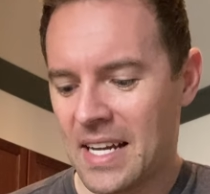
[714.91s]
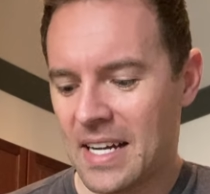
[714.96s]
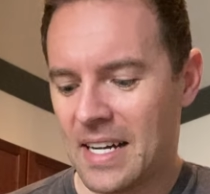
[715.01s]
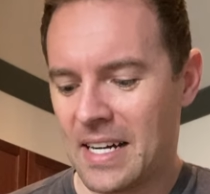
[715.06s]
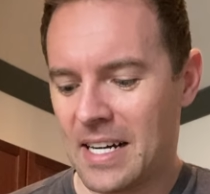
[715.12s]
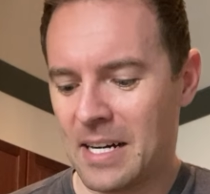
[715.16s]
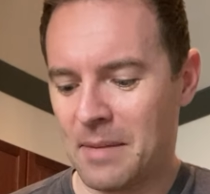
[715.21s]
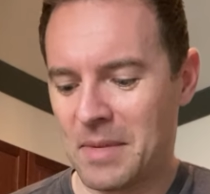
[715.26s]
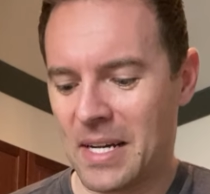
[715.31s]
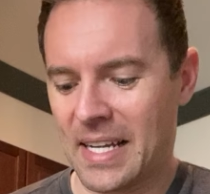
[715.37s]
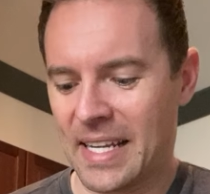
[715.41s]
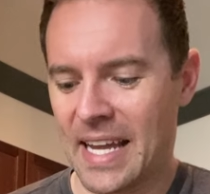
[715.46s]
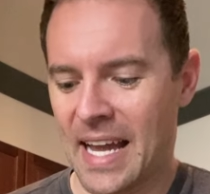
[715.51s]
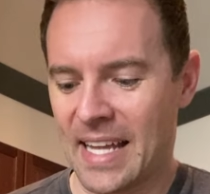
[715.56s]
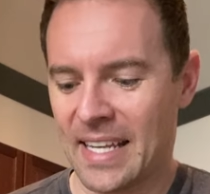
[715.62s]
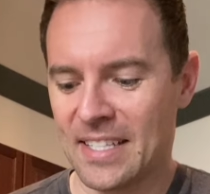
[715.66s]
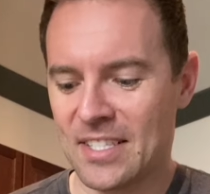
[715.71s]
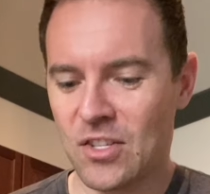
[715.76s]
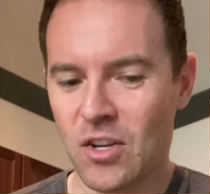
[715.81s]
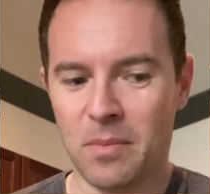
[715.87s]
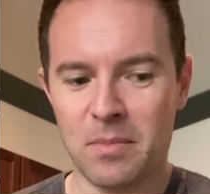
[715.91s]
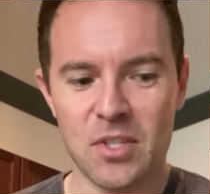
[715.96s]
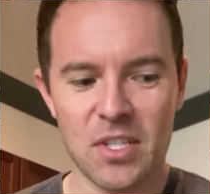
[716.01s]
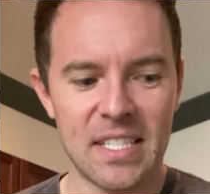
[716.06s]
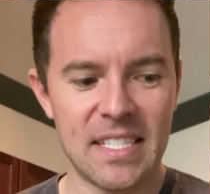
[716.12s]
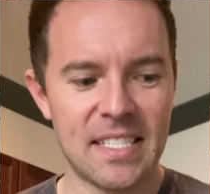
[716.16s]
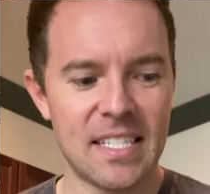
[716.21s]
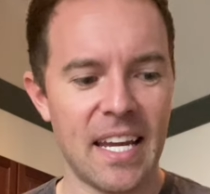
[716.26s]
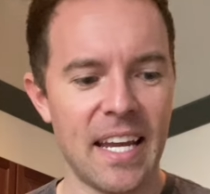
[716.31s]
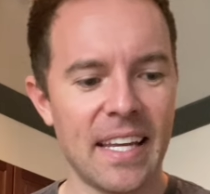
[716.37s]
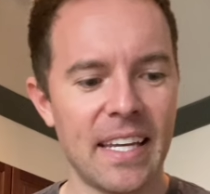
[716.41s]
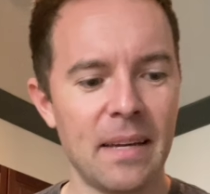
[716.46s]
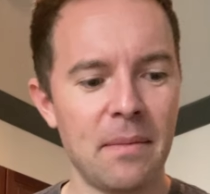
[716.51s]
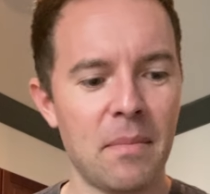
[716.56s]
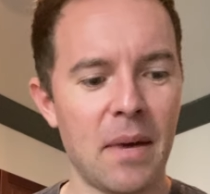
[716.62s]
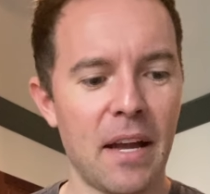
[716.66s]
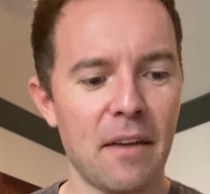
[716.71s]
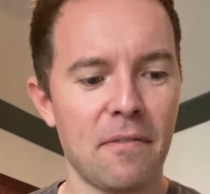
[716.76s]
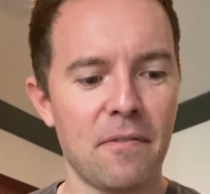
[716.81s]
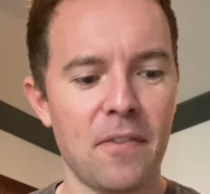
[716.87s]
again, so I'm just taking
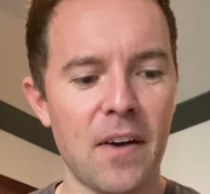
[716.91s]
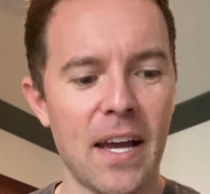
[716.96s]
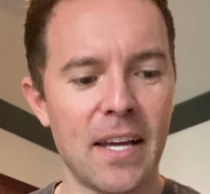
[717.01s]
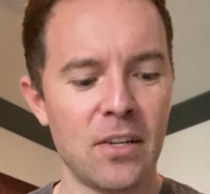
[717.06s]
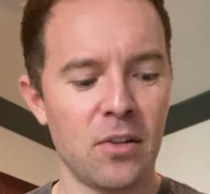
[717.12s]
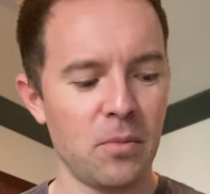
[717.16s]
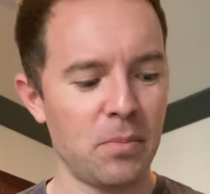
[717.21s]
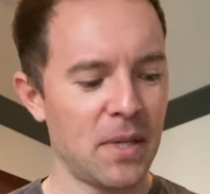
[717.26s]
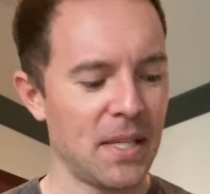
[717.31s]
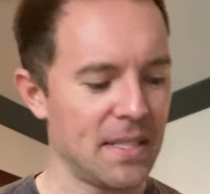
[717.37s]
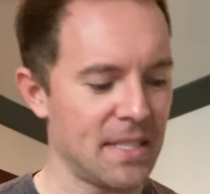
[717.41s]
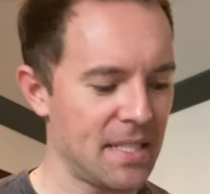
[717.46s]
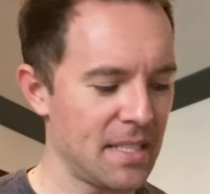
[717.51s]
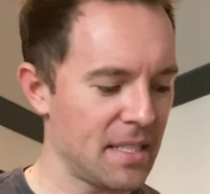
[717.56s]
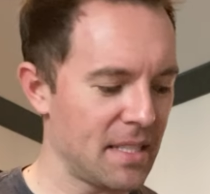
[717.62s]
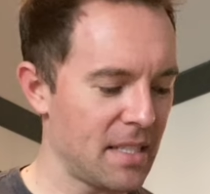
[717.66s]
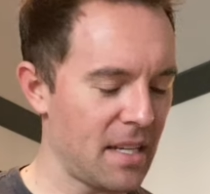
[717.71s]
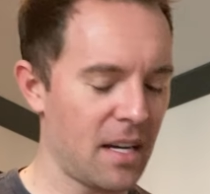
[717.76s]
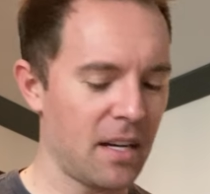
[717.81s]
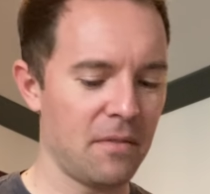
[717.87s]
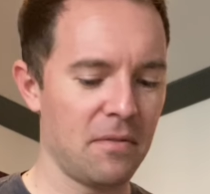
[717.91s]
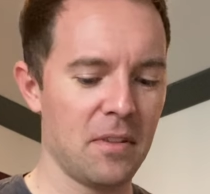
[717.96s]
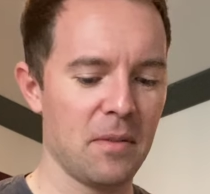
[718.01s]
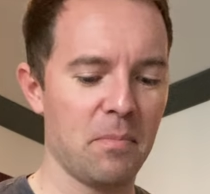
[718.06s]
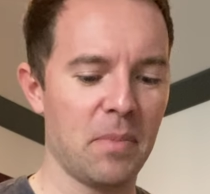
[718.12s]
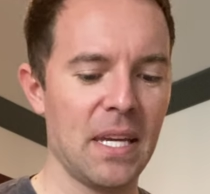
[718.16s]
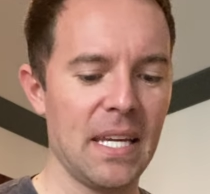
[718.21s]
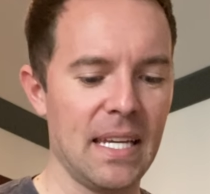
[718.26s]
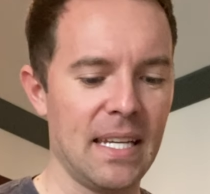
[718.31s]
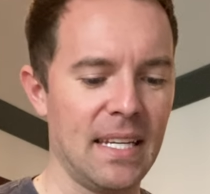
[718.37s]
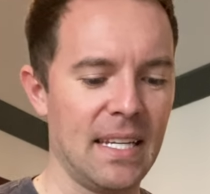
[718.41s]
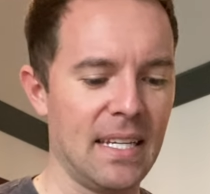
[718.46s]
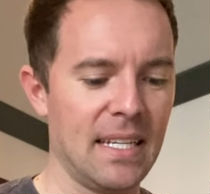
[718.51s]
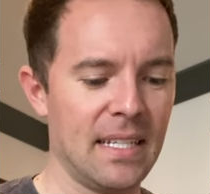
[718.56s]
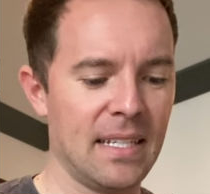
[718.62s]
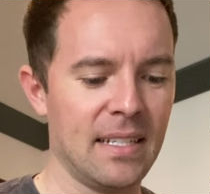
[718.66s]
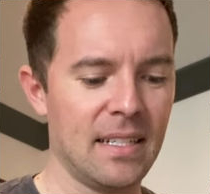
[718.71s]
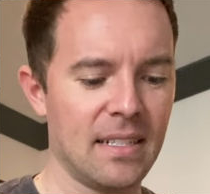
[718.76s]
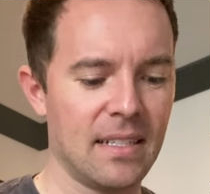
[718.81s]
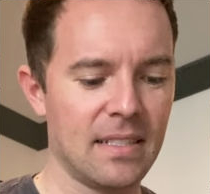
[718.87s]
my final pieces of the
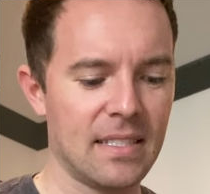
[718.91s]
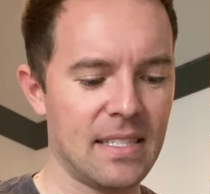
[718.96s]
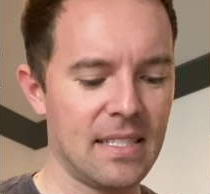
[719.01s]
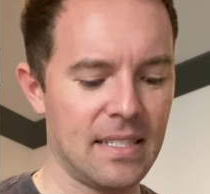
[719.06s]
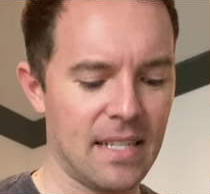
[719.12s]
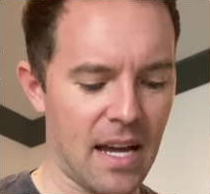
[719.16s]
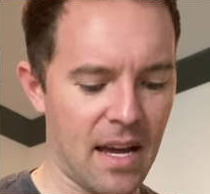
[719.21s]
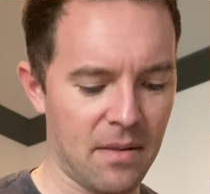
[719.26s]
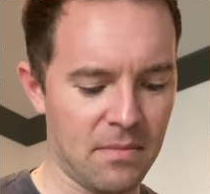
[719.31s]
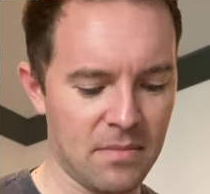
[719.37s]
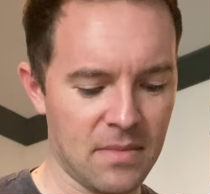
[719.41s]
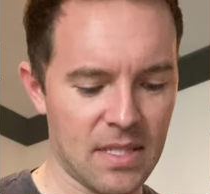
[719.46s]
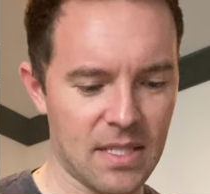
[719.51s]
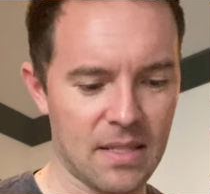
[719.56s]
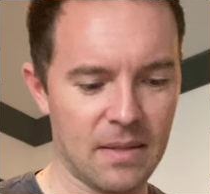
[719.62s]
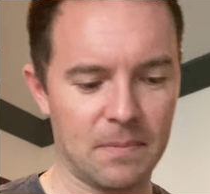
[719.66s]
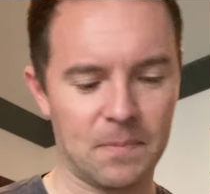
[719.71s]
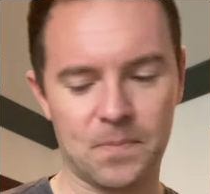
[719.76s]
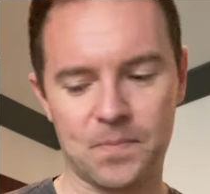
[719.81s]
peony stems